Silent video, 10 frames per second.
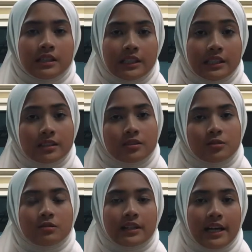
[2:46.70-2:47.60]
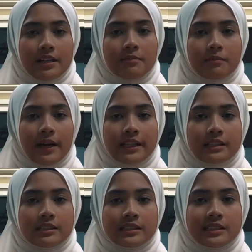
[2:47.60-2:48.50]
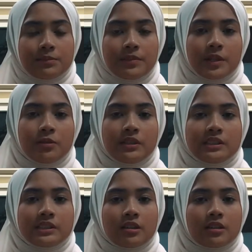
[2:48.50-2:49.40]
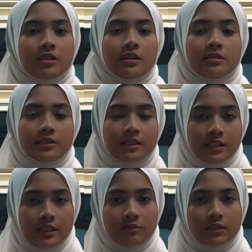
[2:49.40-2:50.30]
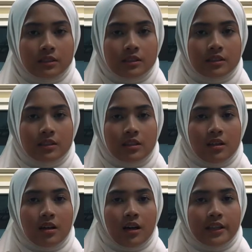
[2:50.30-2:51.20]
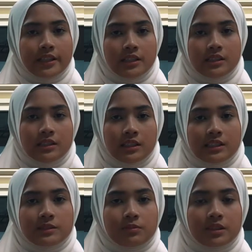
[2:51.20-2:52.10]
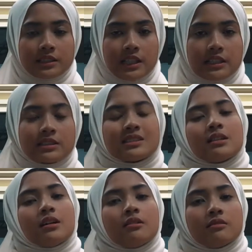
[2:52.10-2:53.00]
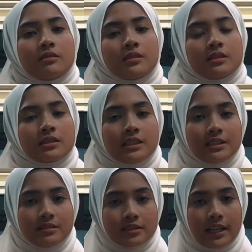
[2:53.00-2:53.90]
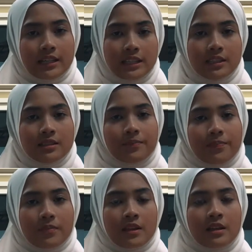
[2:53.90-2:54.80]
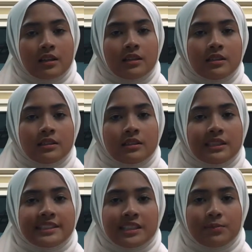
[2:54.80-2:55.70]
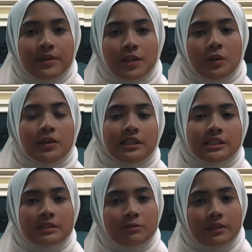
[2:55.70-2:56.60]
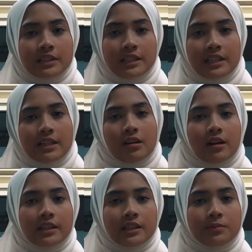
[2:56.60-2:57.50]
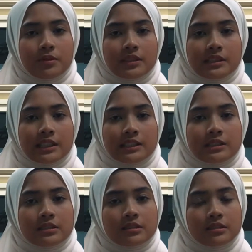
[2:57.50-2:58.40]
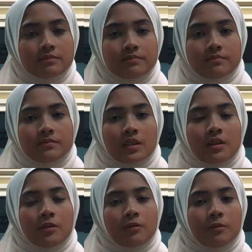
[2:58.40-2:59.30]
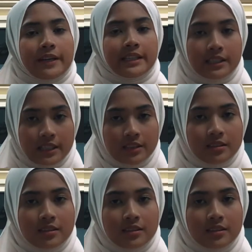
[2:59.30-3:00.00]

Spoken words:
needed to run, but the CPU is not currently on this process. Third, running. The CPU is working on the process. Waiting.